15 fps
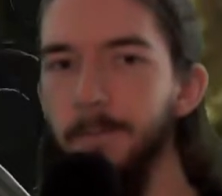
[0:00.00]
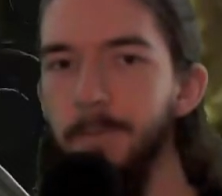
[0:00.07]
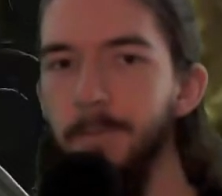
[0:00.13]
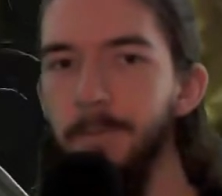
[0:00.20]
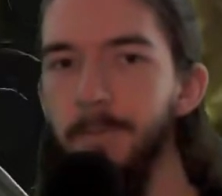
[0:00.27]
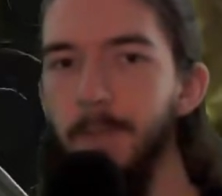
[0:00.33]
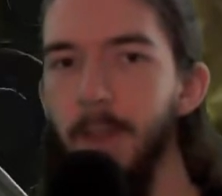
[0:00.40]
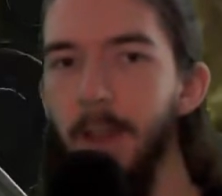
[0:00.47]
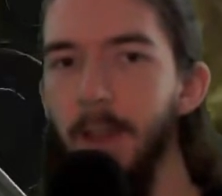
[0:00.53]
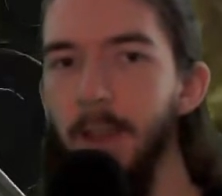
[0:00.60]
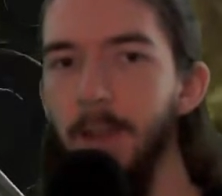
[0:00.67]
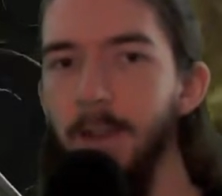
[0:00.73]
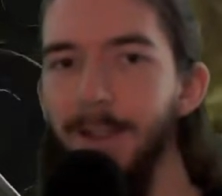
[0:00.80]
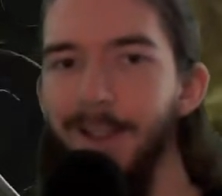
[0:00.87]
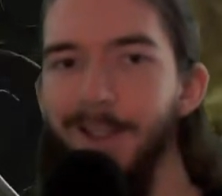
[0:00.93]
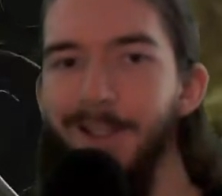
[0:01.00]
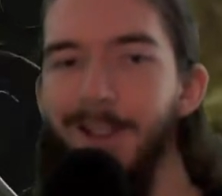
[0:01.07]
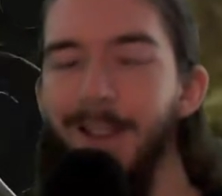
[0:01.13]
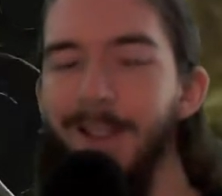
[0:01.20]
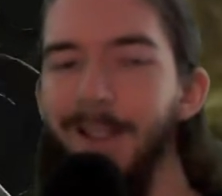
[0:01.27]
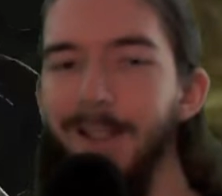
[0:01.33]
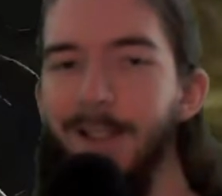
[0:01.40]
And
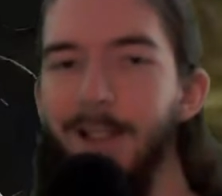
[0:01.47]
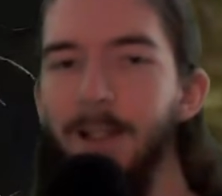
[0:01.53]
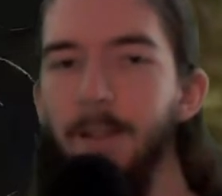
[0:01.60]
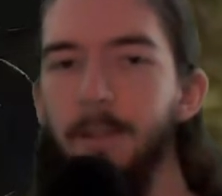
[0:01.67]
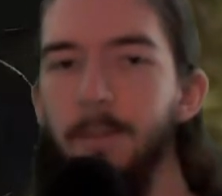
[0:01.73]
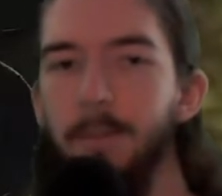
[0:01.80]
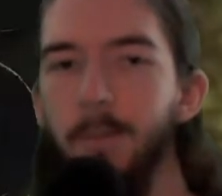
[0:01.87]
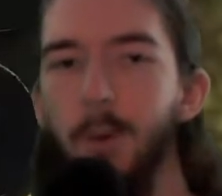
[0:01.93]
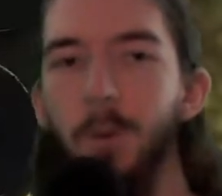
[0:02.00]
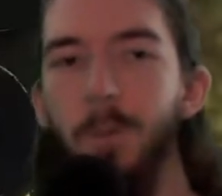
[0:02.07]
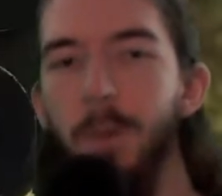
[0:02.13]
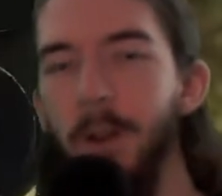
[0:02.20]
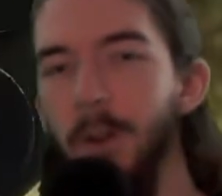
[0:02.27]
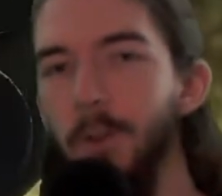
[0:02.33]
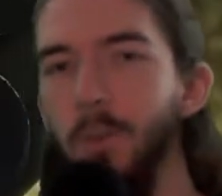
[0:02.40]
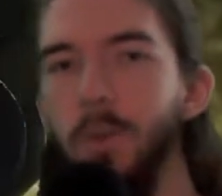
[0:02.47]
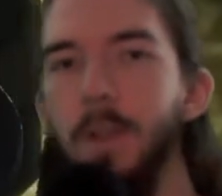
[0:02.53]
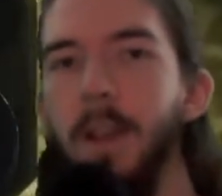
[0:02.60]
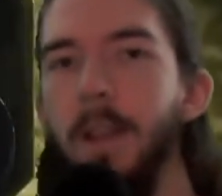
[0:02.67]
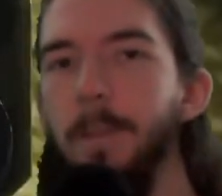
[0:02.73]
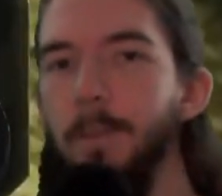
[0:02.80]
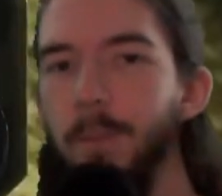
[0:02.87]
secondly, most players will
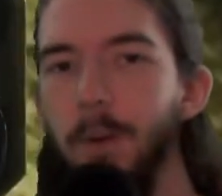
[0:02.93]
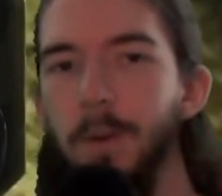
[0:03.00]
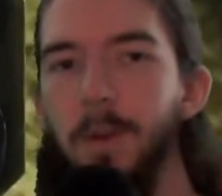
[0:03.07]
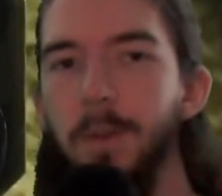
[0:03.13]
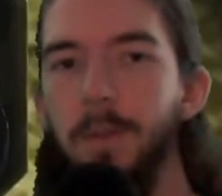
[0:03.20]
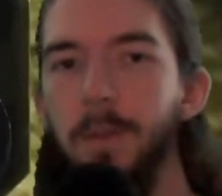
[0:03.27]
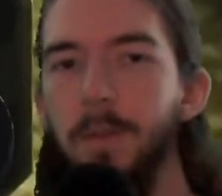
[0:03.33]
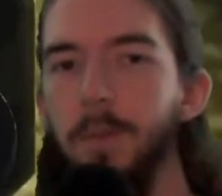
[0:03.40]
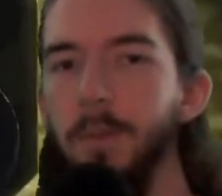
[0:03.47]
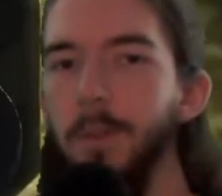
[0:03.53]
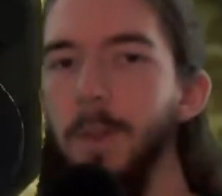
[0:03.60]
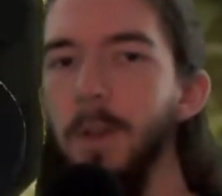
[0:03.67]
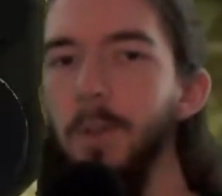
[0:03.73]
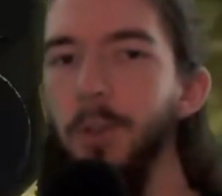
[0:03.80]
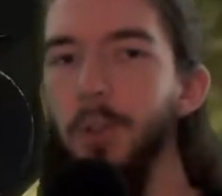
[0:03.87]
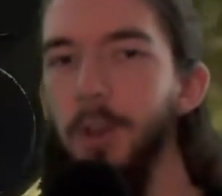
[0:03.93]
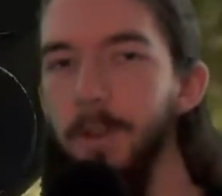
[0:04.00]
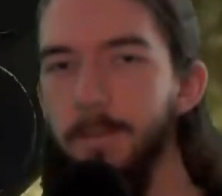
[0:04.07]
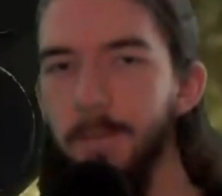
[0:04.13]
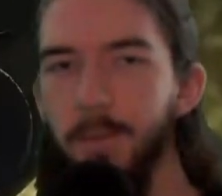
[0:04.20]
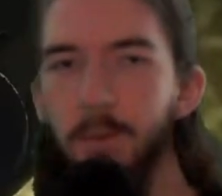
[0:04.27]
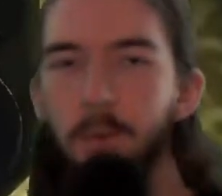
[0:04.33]
like prone, or they'll
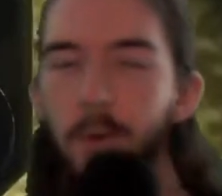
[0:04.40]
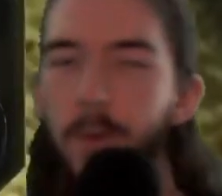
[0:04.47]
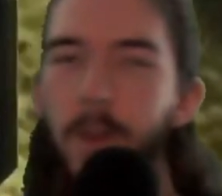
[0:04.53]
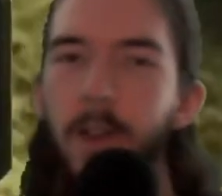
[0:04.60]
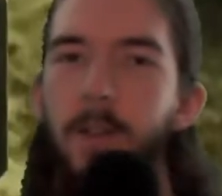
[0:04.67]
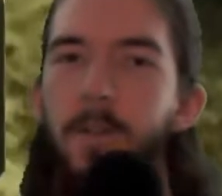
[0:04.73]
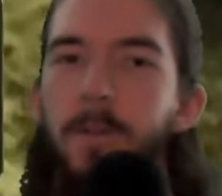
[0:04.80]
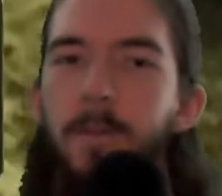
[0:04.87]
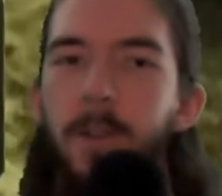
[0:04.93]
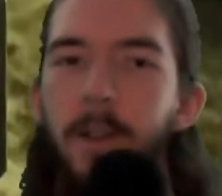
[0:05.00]
jump, or they'll